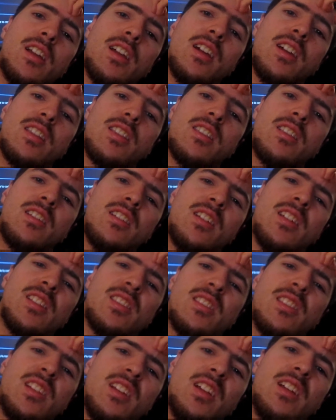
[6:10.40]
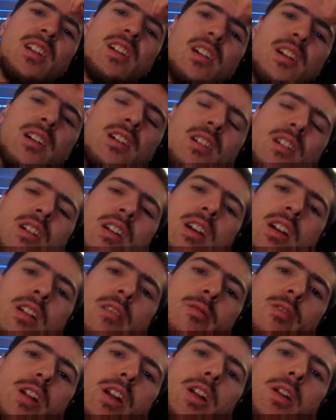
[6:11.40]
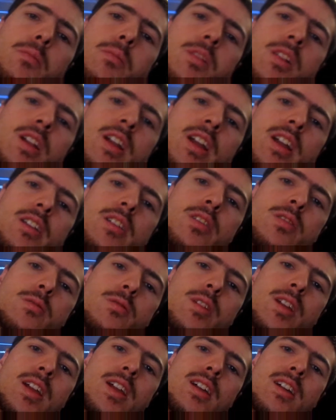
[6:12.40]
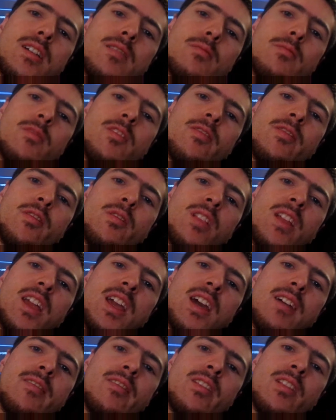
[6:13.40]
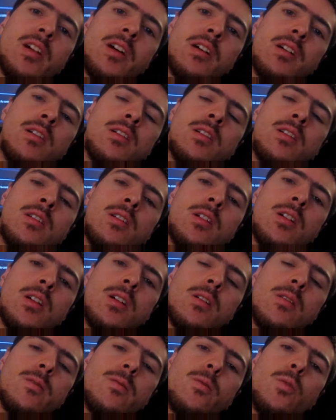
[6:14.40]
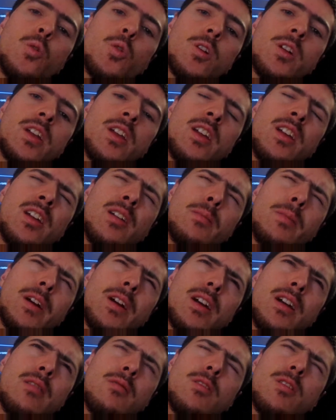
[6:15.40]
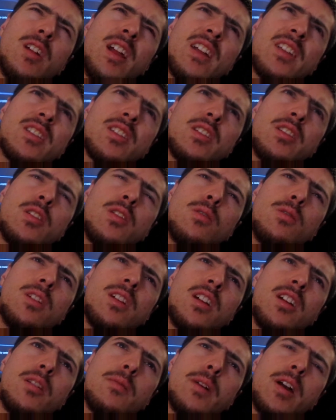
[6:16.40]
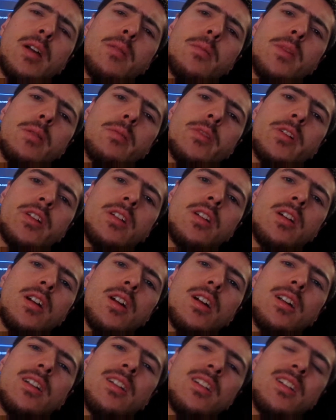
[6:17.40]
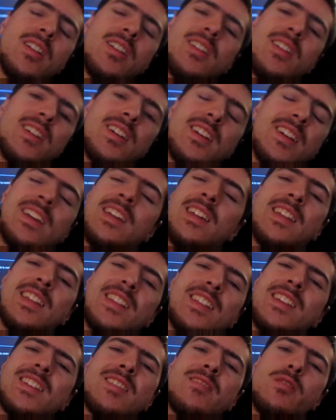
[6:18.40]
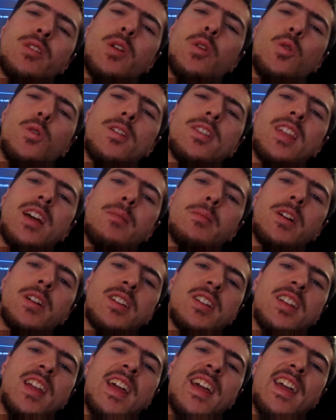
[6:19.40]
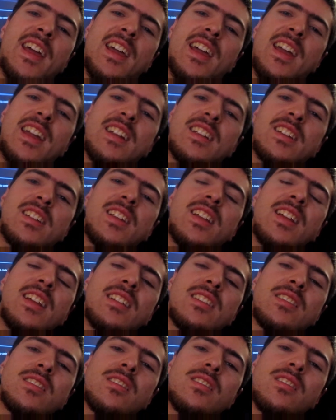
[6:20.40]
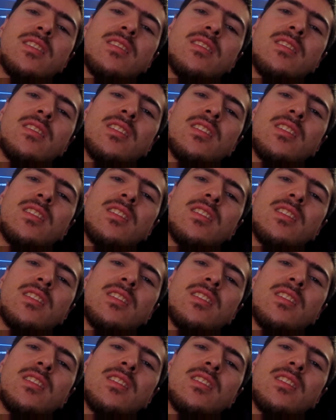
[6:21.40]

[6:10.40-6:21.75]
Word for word: I get get the uh, record playing straight and with only having a 4 gigabyte or actually 2 gigabyte memory card it doesn't record that much in HD so